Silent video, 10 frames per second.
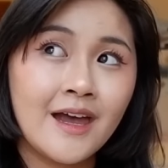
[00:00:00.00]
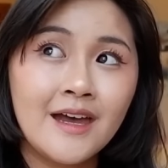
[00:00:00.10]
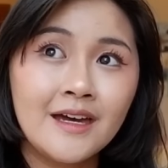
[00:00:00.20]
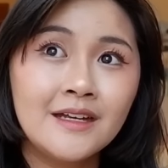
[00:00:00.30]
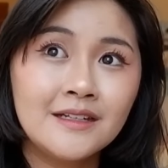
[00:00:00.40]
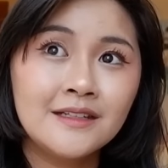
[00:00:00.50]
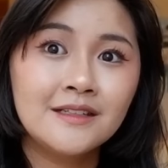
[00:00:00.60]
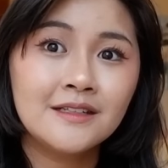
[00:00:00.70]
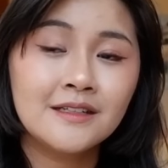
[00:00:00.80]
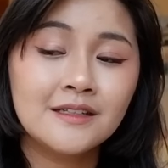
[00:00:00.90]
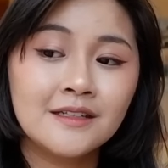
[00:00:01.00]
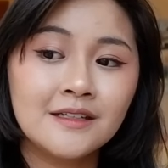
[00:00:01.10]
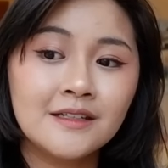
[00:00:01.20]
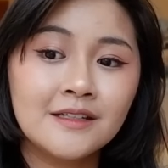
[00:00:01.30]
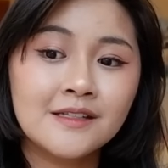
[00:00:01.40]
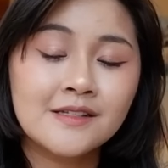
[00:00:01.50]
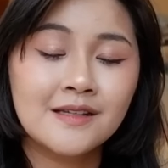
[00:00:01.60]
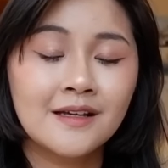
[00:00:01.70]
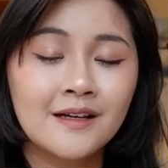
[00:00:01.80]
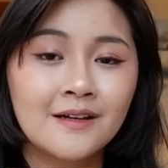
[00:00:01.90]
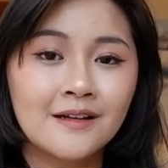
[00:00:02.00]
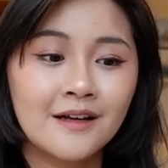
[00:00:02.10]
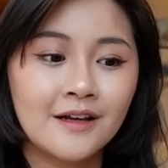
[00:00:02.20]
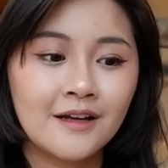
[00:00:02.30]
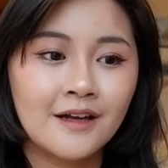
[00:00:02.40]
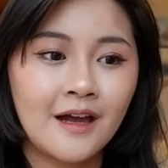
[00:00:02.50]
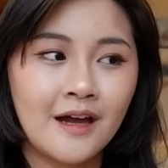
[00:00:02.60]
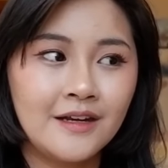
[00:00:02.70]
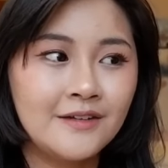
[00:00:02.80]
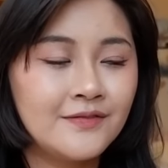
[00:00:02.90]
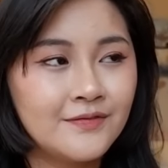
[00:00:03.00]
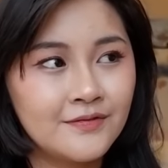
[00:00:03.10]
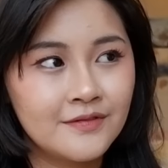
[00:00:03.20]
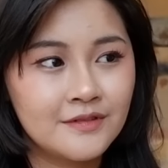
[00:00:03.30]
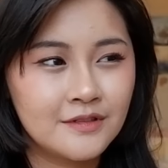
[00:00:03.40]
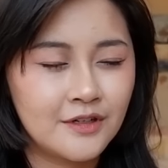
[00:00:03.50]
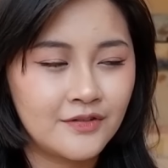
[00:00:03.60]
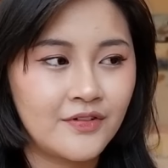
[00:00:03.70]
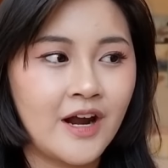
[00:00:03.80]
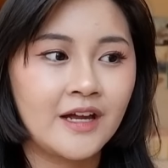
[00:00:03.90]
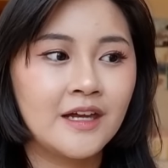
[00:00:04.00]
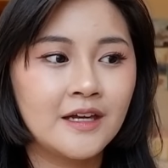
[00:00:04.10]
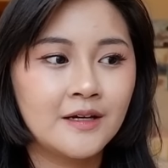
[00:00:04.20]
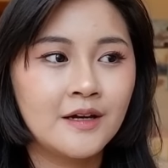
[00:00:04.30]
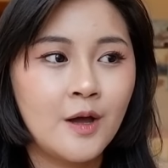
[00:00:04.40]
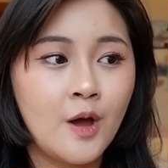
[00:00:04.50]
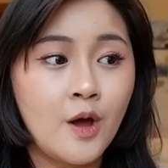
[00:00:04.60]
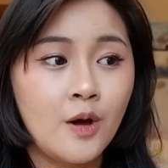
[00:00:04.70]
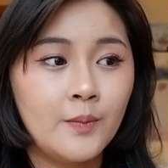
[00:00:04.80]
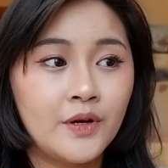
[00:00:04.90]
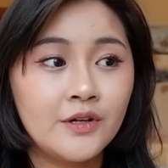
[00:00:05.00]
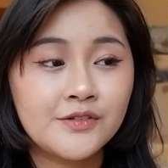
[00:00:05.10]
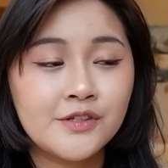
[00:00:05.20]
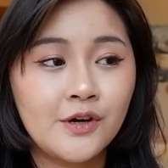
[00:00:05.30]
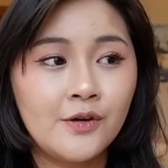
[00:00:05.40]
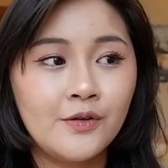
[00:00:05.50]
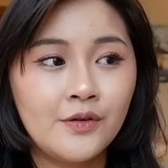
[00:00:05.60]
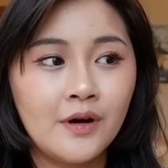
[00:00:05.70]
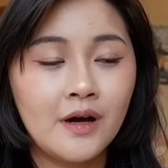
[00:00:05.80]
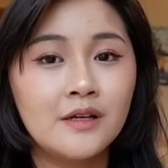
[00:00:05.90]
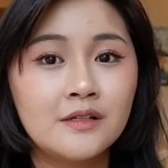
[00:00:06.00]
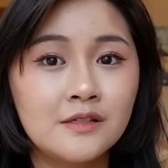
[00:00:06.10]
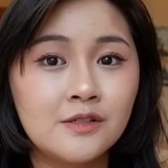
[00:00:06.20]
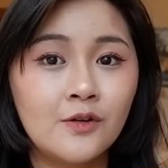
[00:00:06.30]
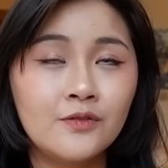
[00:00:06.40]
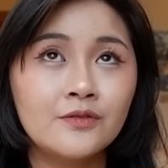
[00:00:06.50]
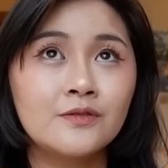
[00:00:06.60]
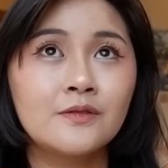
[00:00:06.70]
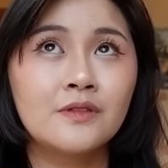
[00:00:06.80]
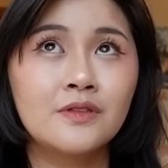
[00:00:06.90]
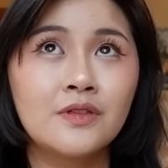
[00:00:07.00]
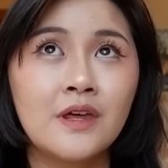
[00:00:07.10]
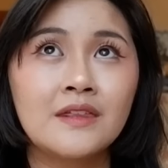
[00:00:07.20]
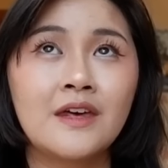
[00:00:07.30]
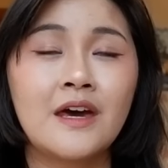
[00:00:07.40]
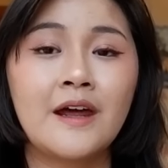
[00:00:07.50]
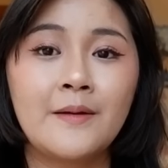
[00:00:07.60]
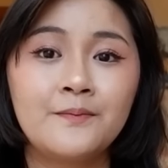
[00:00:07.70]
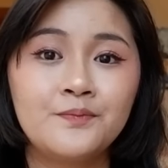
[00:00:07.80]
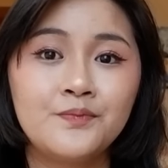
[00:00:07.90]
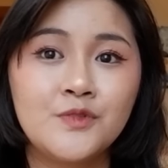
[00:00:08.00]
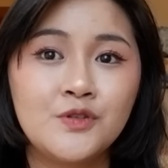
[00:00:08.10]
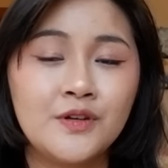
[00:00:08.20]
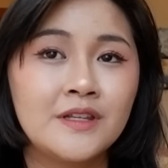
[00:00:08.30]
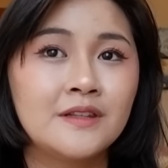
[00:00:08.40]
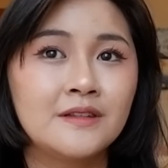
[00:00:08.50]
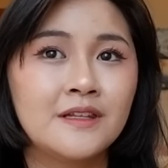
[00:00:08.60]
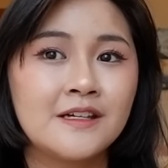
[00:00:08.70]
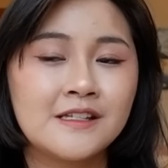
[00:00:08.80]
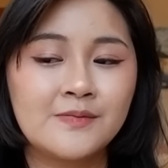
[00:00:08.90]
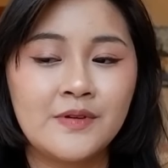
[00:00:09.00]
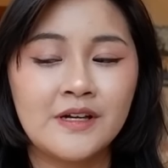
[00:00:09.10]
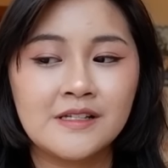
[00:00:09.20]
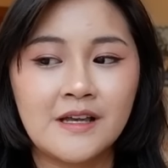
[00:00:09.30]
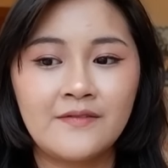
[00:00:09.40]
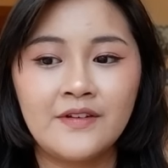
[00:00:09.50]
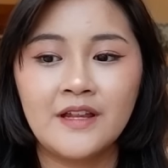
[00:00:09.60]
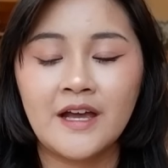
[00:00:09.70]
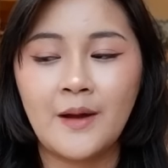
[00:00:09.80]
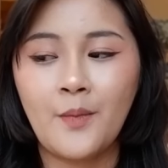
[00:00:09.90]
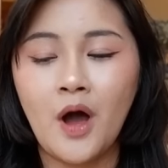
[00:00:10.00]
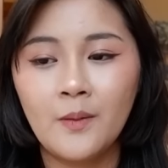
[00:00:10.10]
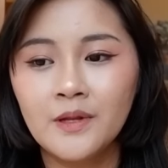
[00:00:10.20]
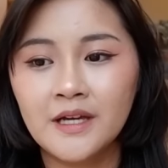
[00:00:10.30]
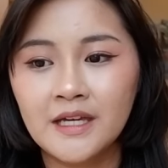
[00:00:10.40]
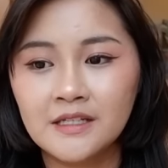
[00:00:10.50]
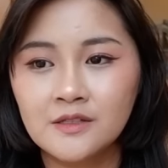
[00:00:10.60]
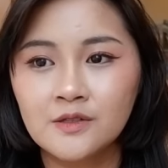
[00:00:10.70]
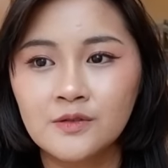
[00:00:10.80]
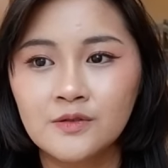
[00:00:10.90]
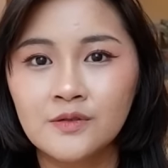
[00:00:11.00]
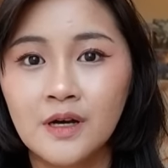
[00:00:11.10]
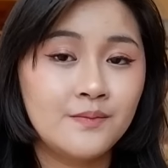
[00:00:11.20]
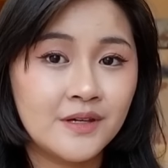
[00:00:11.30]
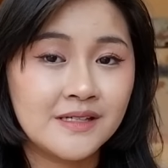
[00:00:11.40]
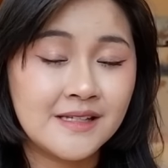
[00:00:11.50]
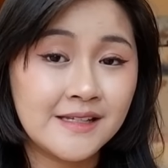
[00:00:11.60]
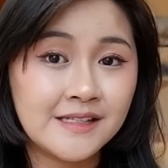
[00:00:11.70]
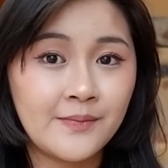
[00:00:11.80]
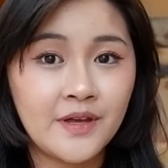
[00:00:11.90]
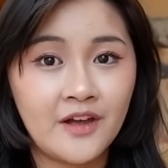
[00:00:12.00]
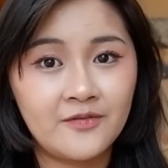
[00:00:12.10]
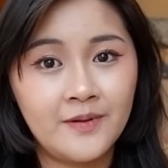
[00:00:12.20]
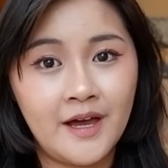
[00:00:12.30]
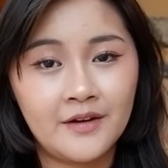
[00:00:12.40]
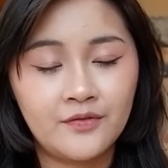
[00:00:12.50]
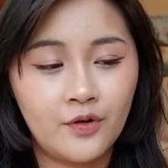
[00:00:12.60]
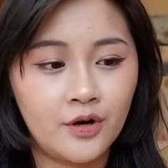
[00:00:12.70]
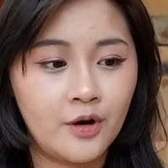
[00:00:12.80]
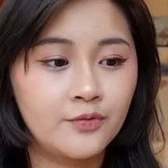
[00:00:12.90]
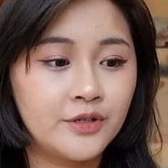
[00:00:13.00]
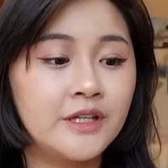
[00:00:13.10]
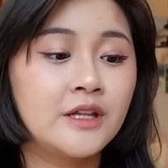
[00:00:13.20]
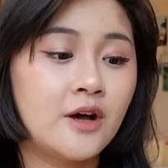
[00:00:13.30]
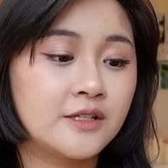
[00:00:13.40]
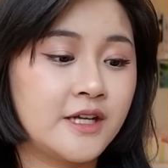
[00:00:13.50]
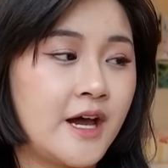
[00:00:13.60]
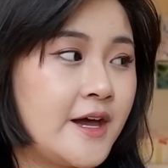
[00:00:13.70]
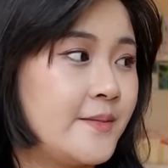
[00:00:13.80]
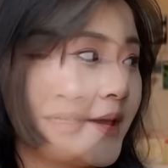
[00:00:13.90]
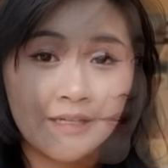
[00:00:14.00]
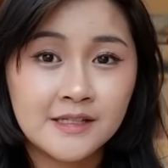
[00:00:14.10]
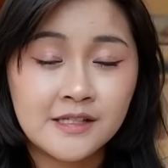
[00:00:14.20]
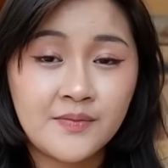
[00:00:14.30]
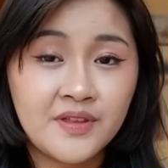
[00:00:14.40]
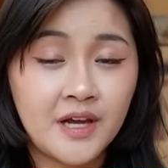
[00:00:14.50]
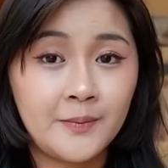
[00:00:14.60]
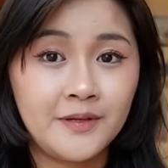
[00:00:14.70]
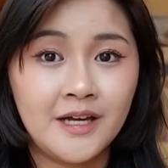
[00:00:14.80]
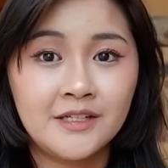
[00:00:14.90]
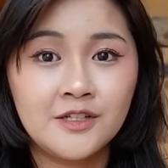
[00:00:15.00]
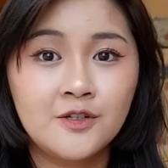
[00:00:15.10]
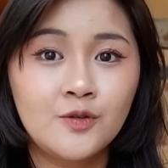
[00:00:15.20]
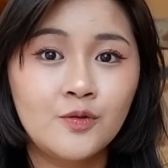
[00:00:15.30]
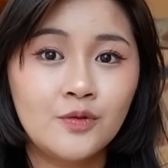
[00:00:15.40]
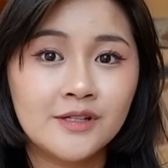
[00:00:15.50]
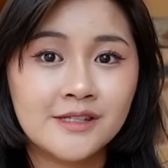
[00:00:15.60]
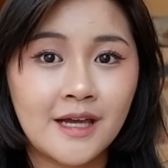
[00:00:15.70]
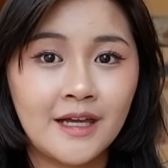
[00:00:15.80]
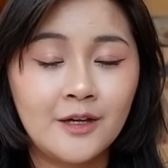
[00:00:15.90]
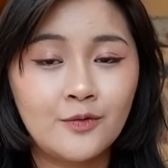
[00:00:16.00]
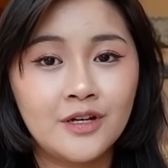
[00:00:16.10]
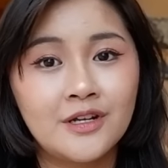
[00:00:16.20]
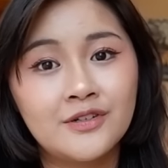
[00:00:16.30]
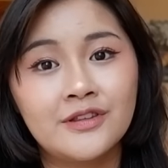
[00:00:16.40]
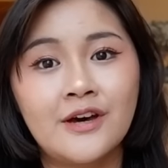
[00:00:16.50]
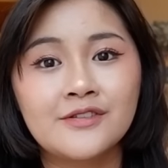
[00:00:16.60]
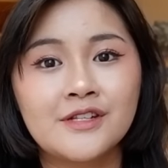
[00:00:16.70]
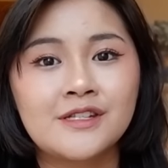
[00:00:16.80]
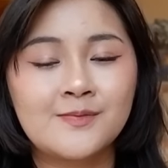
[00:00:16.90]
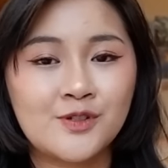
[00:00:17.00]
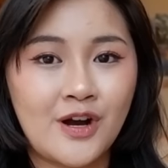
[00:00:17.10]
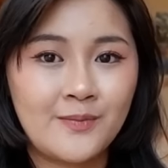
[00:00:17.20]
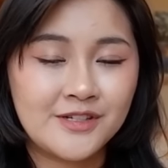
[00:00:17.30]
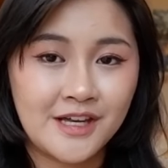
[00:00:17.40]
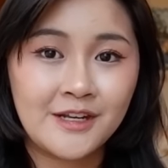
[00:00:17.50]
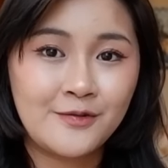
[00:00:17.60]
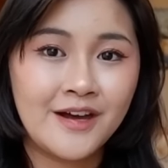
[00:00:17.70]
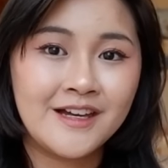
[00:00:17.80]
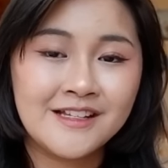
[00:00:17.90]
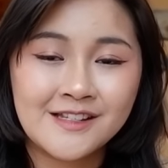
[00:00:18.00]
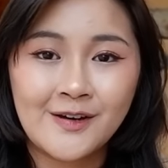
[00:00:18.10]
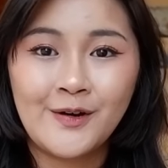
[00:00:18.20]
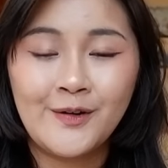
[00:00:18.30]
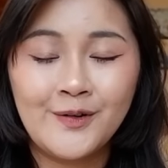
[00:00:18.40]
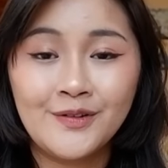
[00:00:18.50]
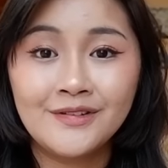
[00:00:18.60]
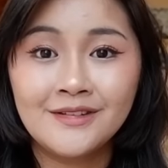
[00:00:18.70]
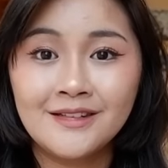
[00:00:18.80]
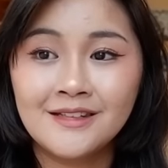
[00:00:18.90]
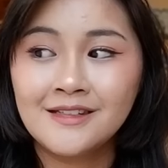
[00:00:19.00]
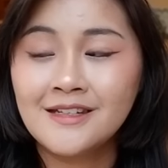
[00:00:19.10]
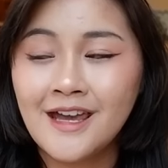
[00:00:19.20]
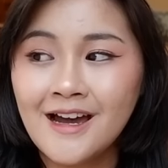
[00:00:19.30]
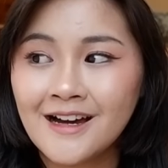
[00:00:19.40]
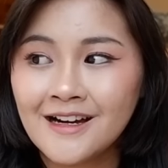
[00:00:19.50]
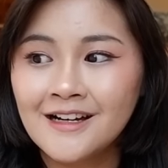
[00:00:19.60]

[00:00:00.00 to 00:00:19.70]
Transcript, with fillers: And it's kind of nerve wracking, but also don't think that I'm doing this because I feel like I'm obligated to, because this is something I've planned for a really long time and something I plan to do once I hit 100,000 subscribers anyway. So, yeah.